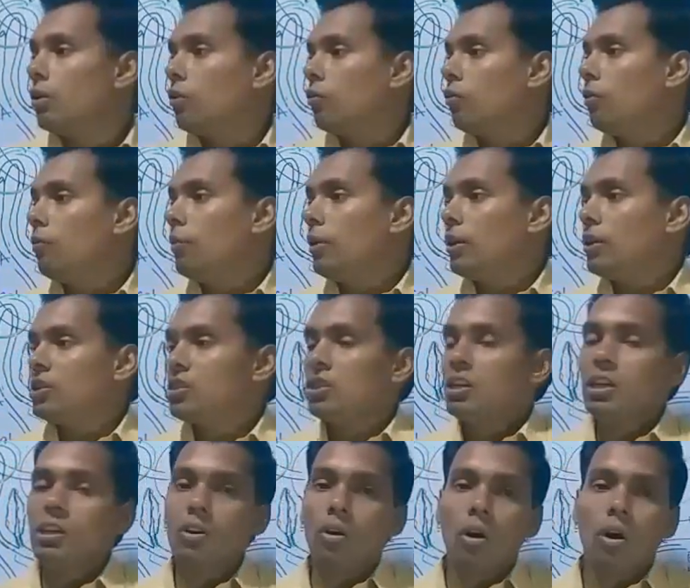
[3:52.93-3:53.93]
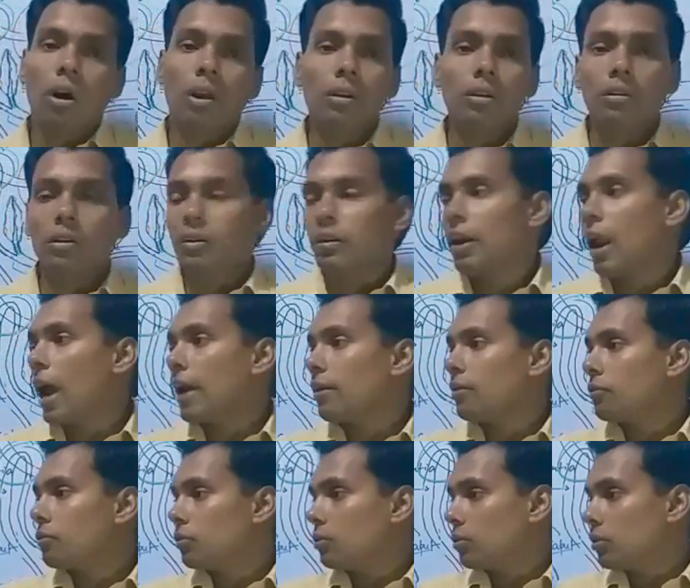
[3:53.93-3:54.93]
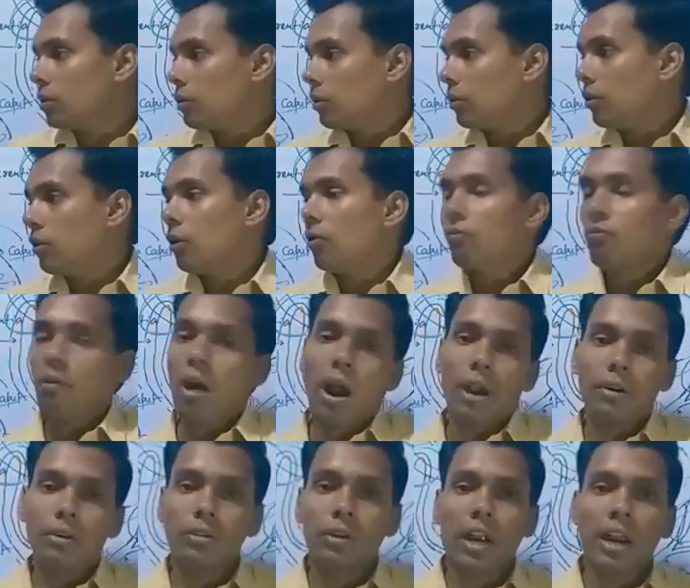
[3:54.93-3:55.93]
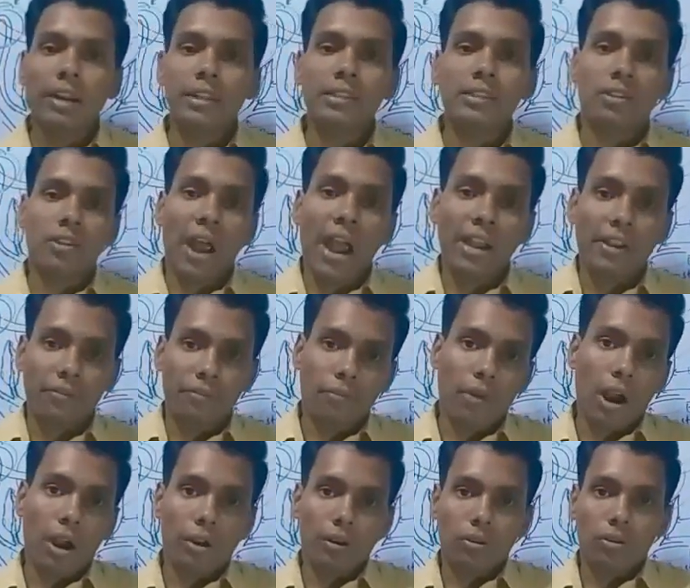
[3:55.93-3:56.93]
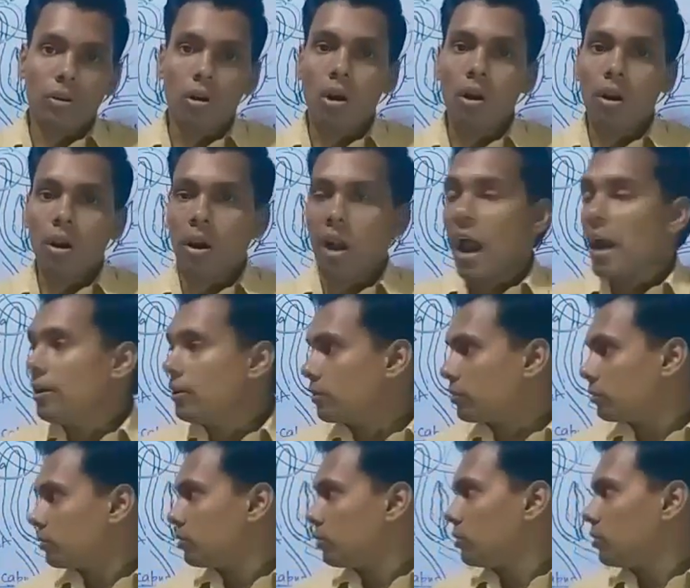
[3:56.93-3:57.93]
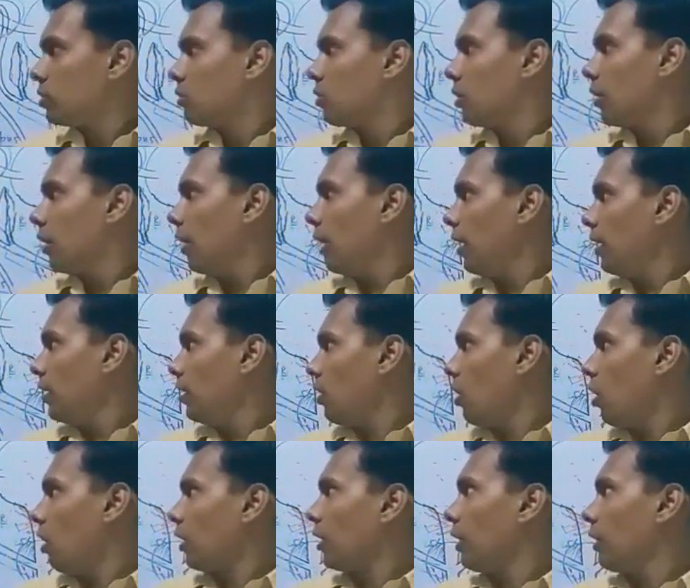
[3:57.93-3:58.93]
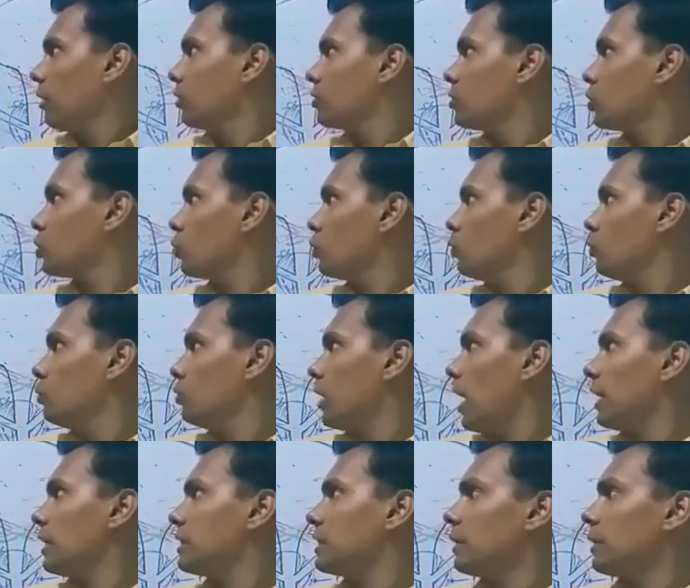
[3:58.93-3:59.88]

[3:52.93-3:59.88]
will be easily call that here part, that is right part or right any organ. So that